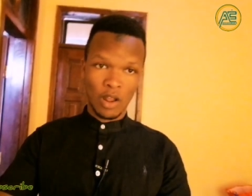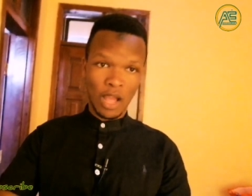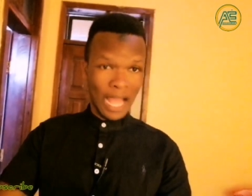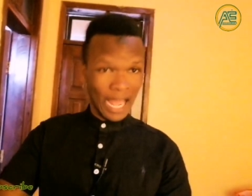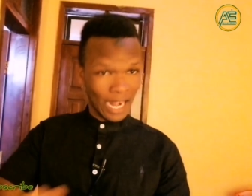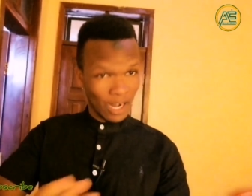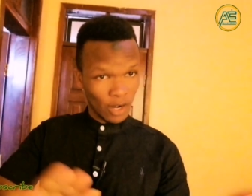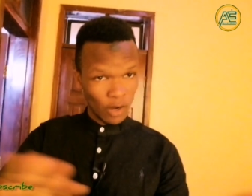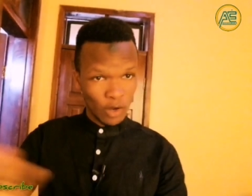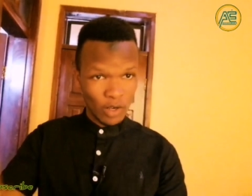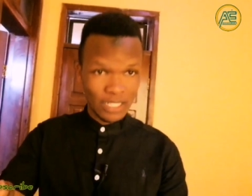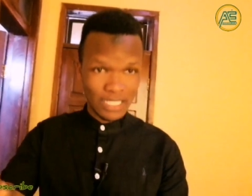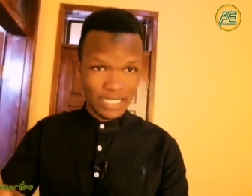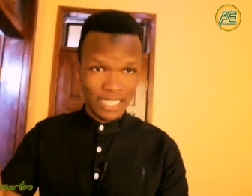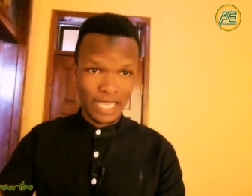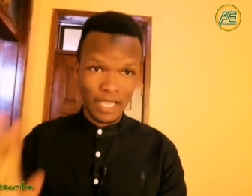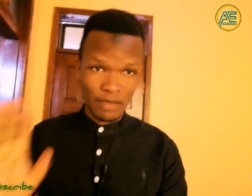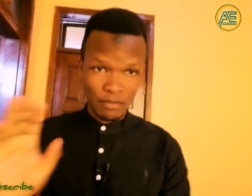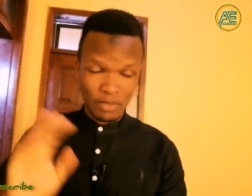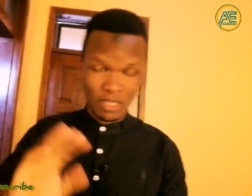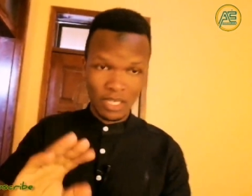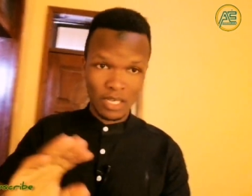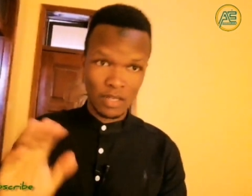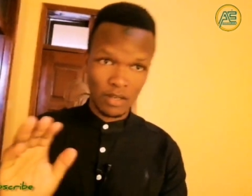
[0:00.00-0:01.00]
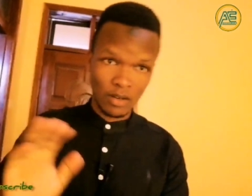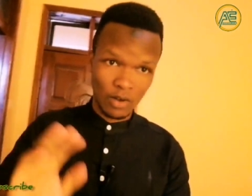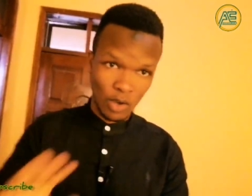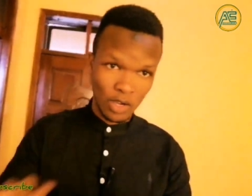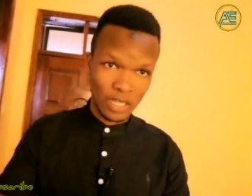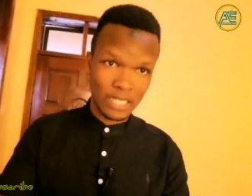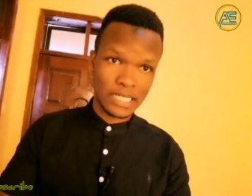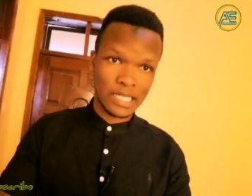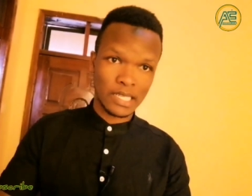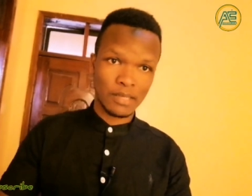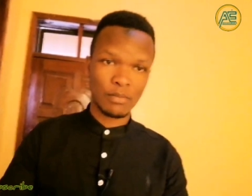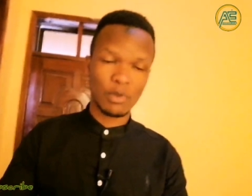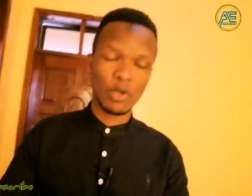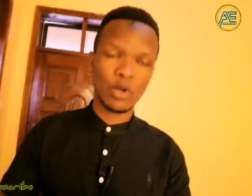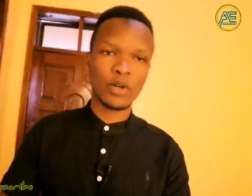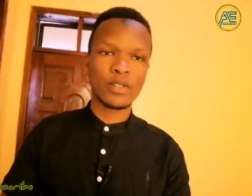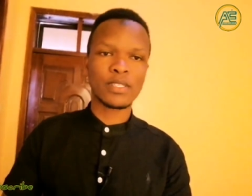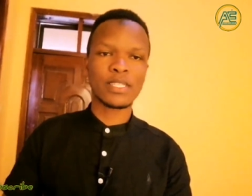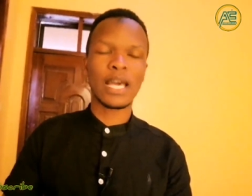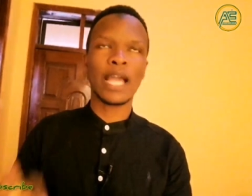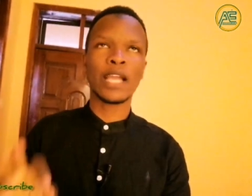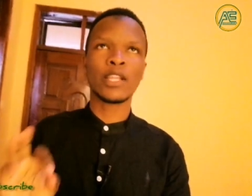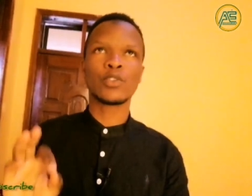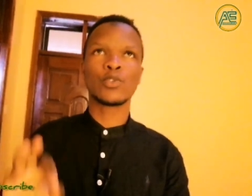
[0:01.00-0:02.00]
A long day, I mean long day,
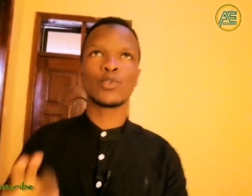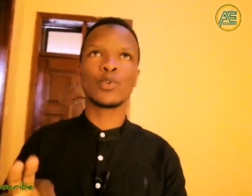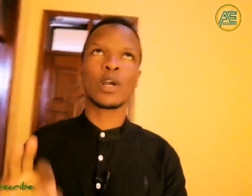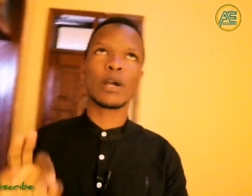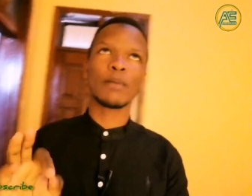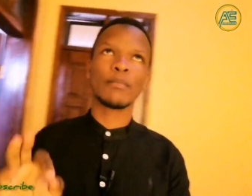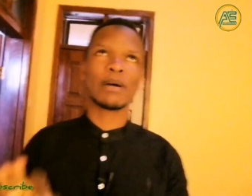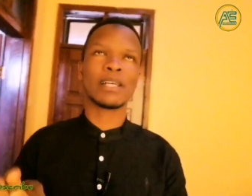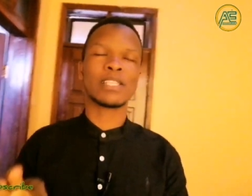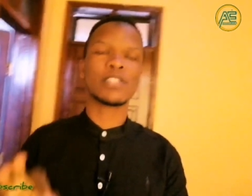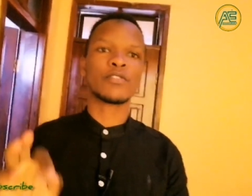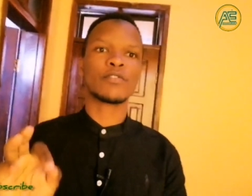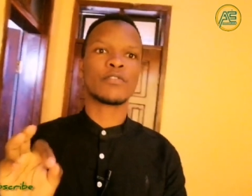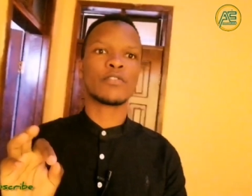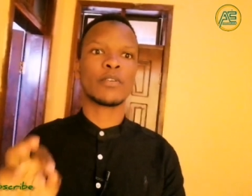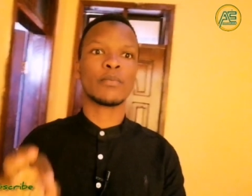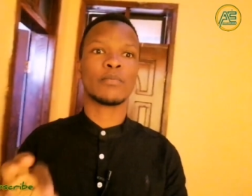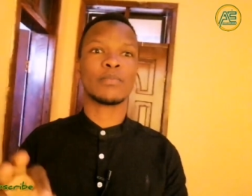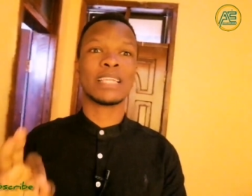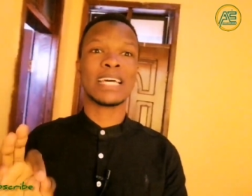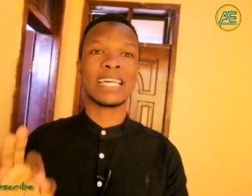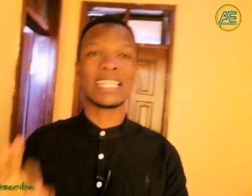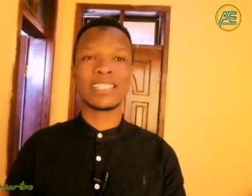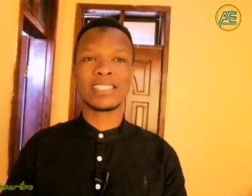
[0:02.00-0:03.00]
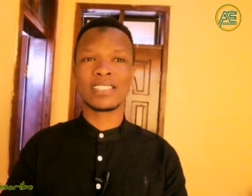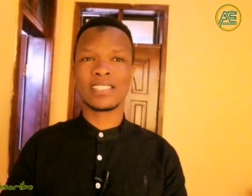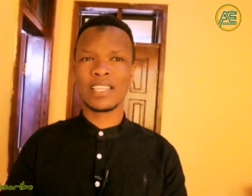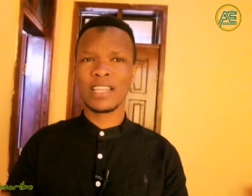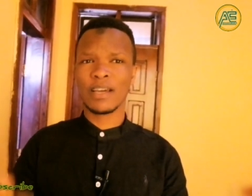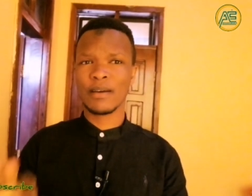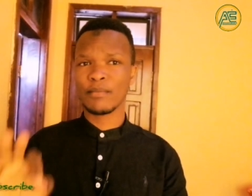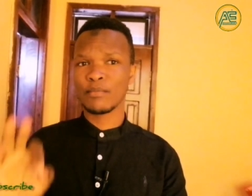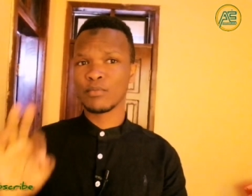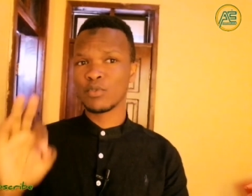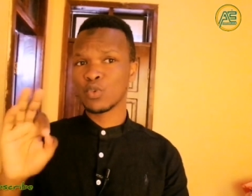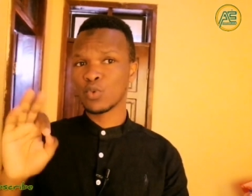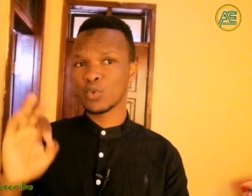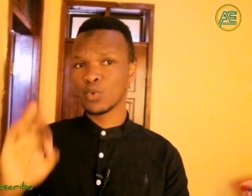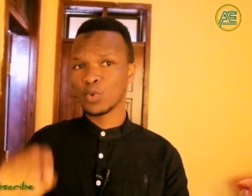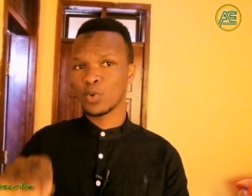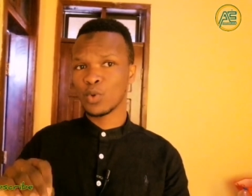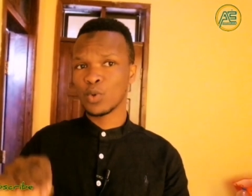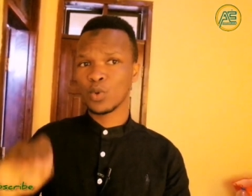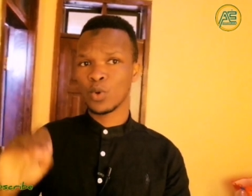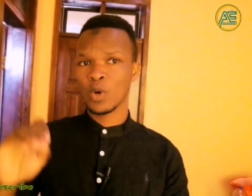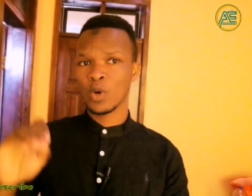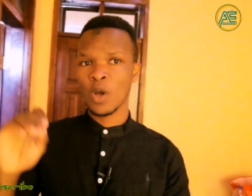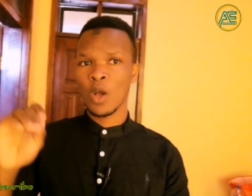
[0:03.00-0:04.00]
because I took a bus from Dar es Salaam
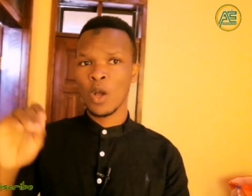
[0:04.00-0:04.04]
to